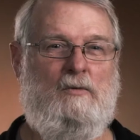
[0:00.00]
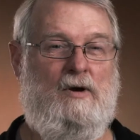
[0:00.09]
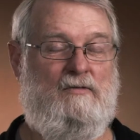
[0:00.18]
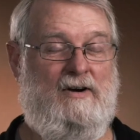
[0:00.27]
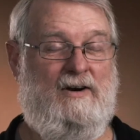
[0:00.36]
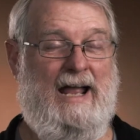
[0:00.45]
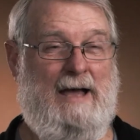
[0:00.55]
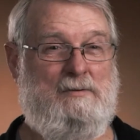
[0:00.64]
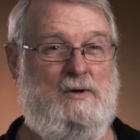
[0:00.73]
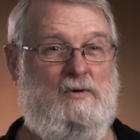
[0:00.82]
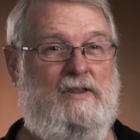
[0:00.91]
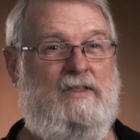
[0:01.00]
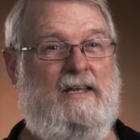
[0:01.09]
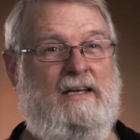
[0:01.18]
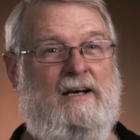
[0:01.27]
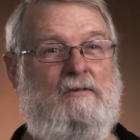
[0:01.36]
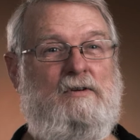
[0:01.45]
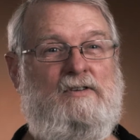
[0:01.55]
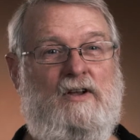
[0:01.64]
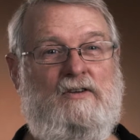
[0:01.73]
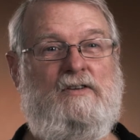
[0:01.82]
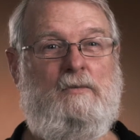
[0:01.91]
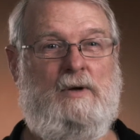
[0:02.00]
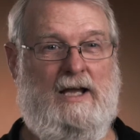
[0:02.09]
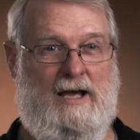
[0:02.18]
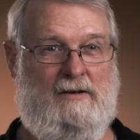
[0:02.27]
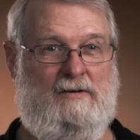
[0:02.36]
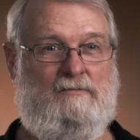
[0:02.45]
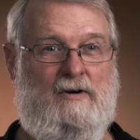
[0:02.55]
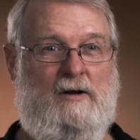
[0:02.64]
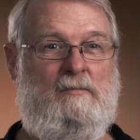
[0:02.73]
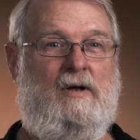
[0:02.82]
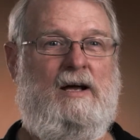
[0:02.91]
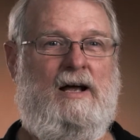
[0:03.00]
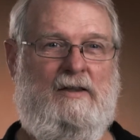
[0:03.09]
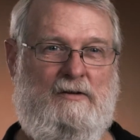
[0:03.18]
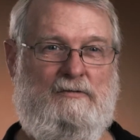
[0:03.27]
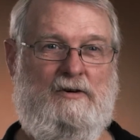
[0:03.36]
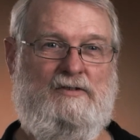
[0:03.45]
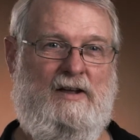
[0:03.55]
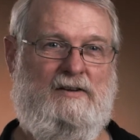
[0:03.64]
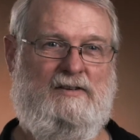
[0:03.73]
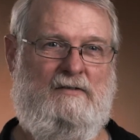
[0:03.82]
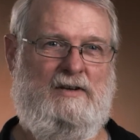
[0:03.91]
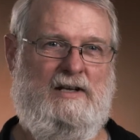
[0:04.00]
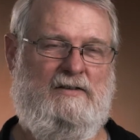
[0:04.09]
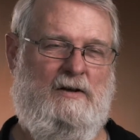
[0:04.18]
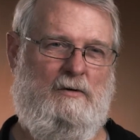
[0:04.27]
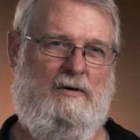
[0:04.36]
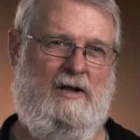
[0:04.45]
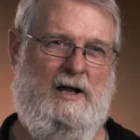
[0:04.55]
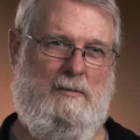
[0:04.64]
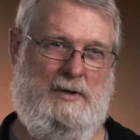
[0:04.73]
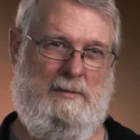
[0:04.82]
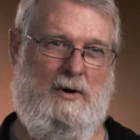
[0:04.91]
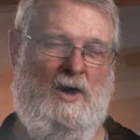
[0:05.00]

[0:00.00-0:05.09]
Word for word: We were very happy with the uh, results that we got from uh, the first S70s that the company